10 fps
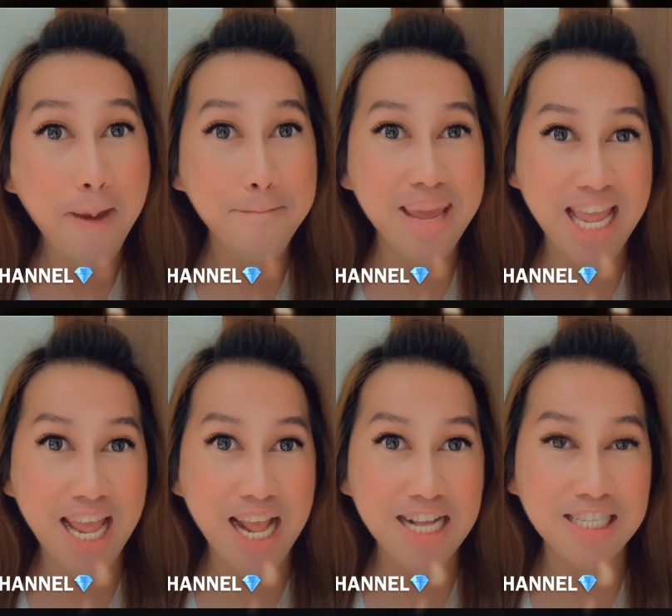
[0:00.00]

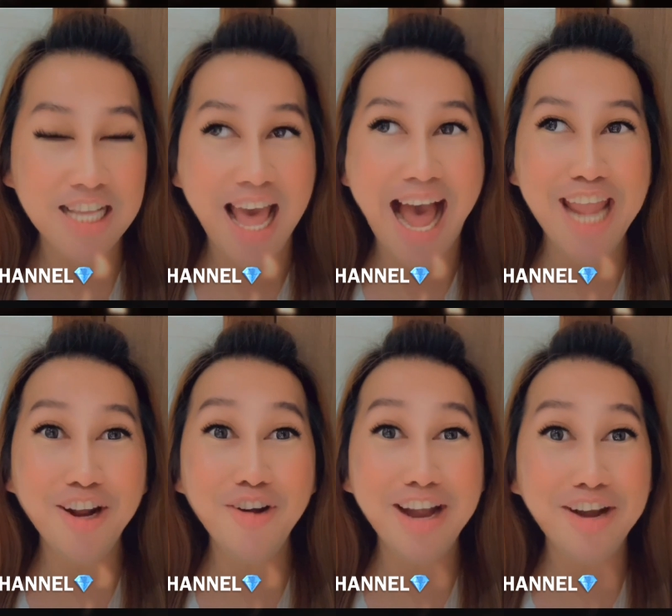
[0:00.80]
because I
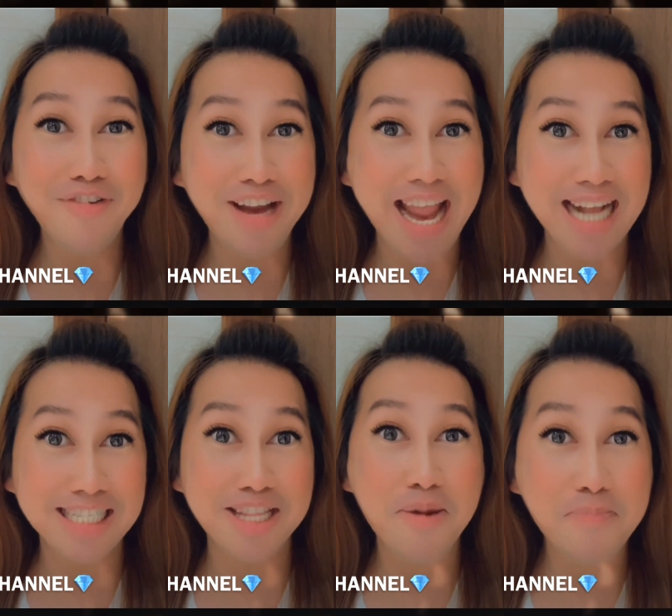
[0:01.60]
already
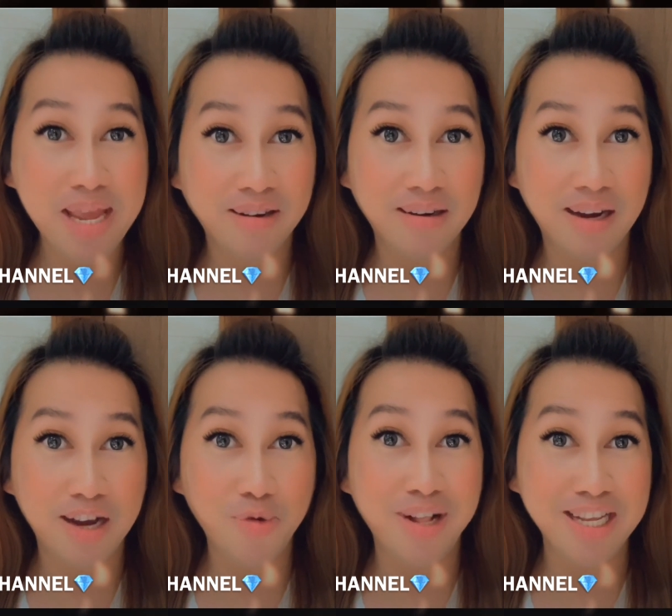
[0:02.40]
reacted a mirror
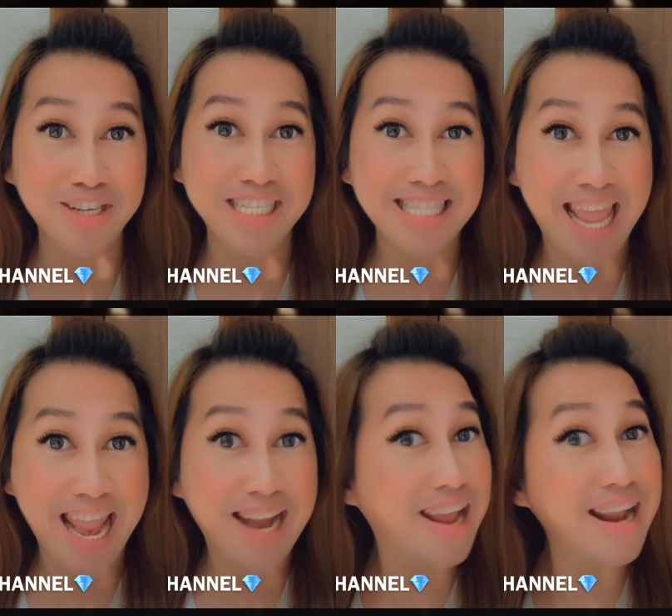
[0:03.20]
and well you
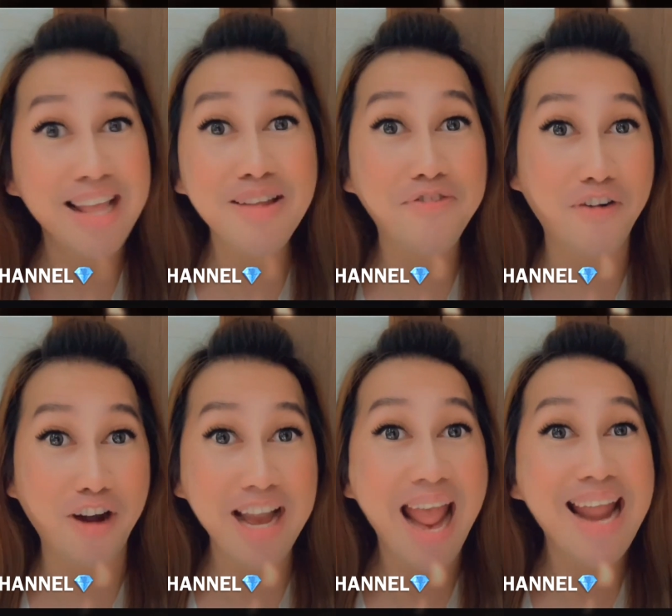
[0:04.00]
stay, and I cannot
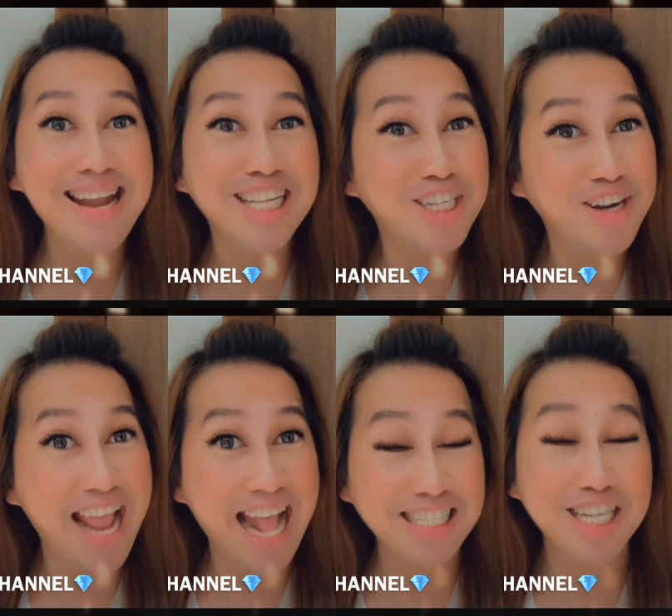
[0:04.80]
afford not to
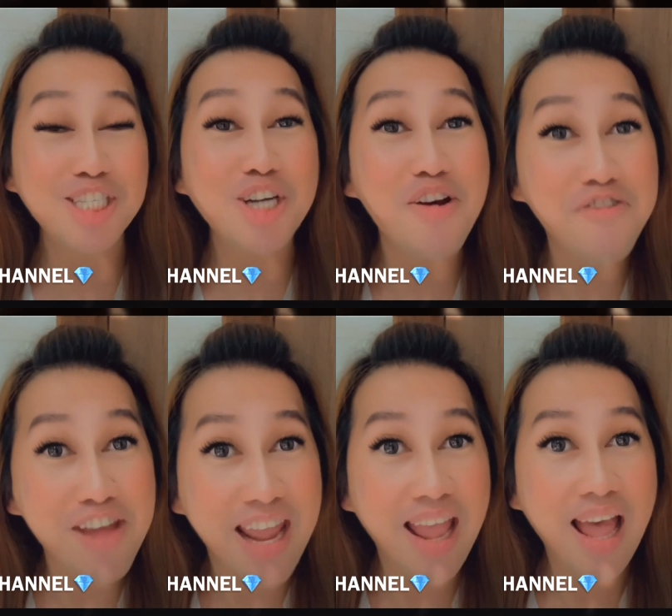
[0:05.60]
react to a
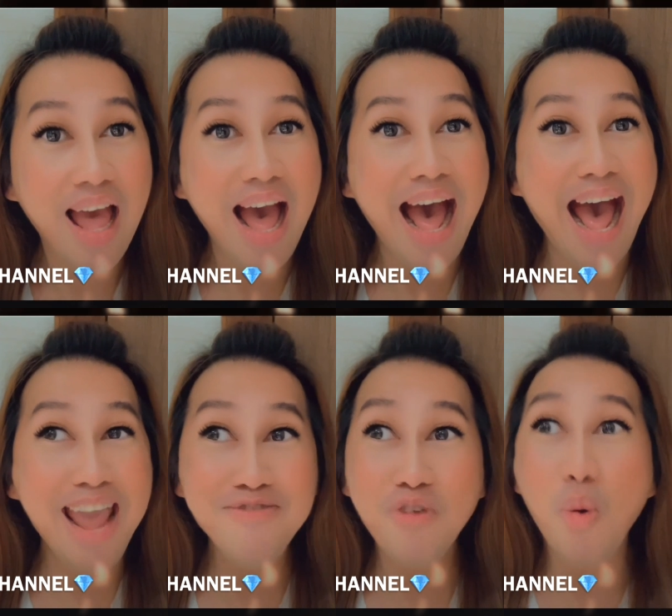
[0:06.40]
trophy.
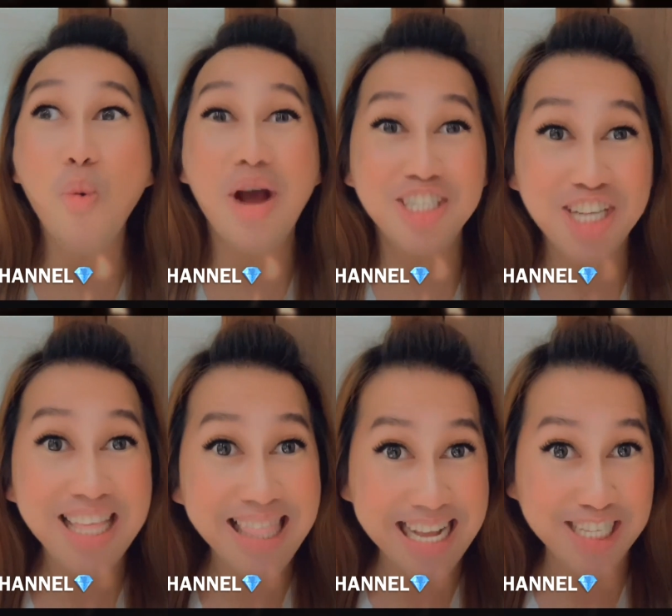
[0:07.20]
I've watched
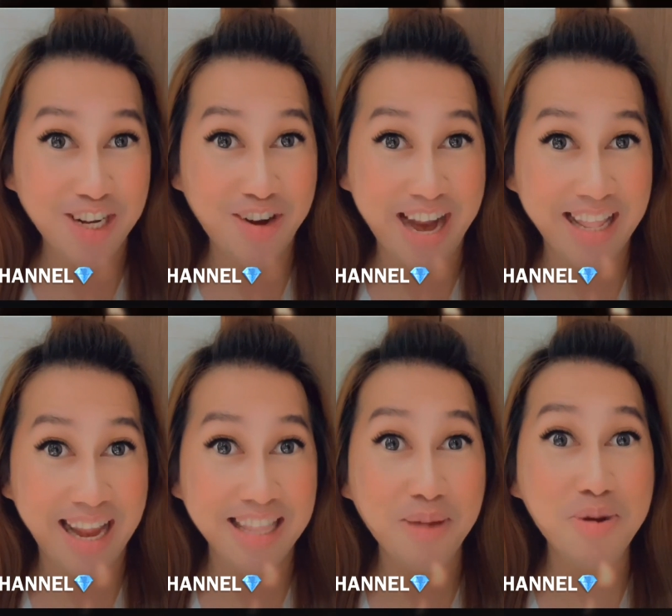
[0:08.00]
this
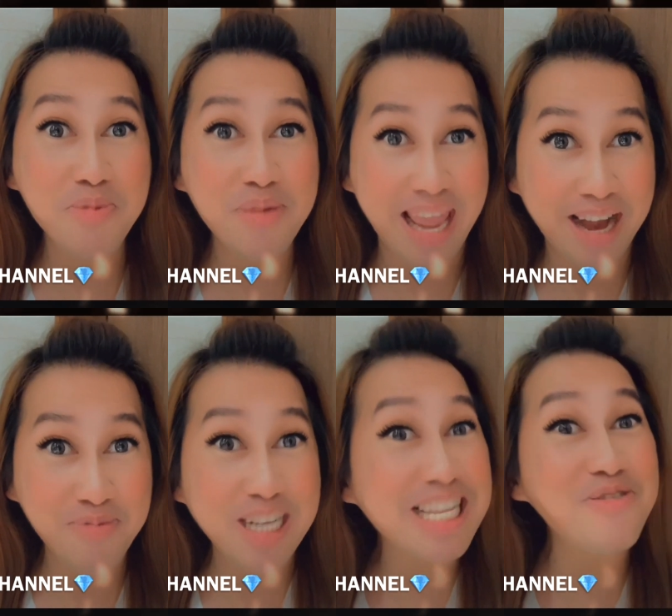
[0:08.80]
already in the premiere
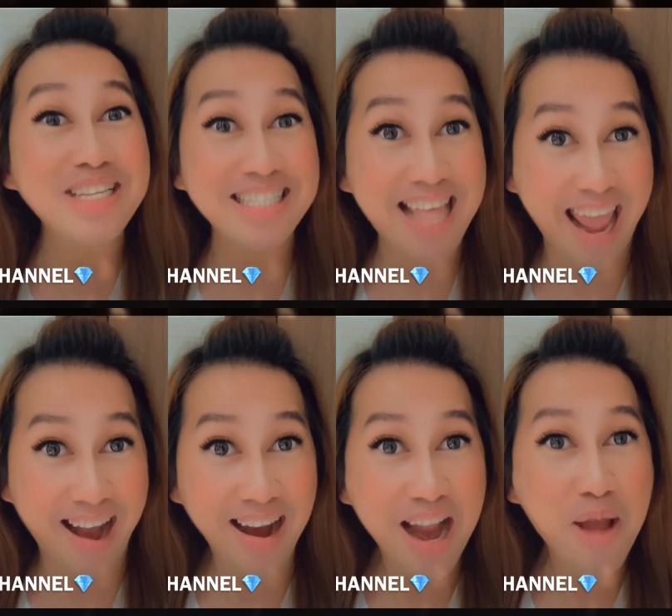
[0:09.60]
because I was
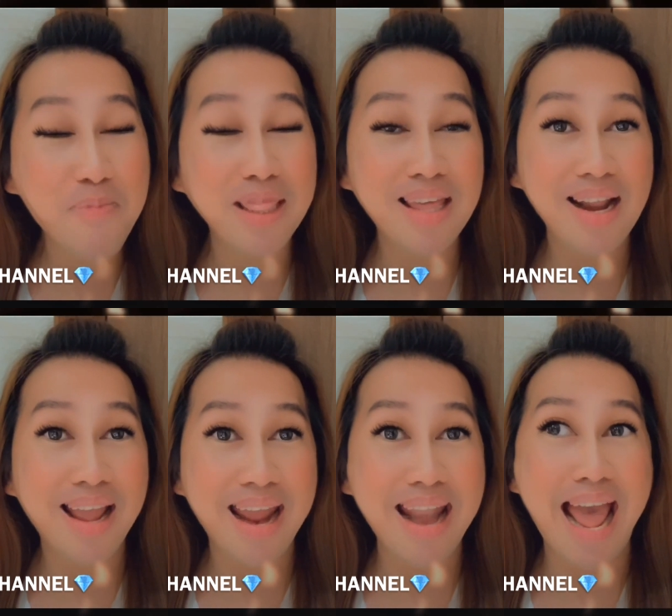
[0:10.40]
there, but then
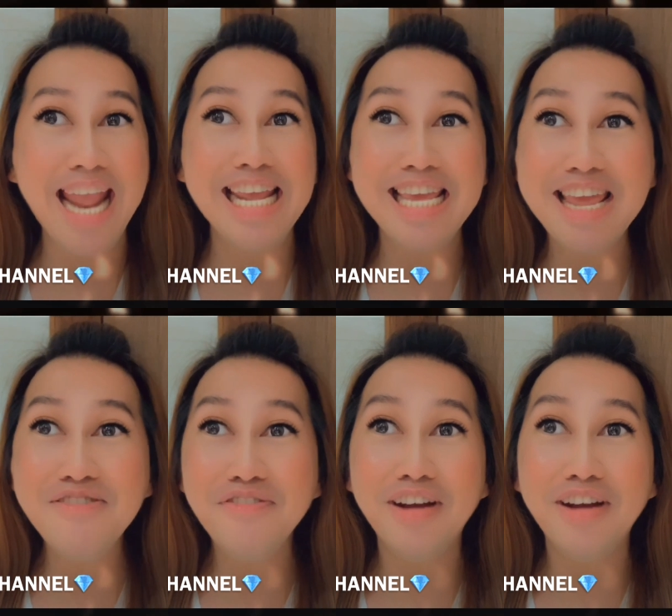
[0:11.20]
again, I give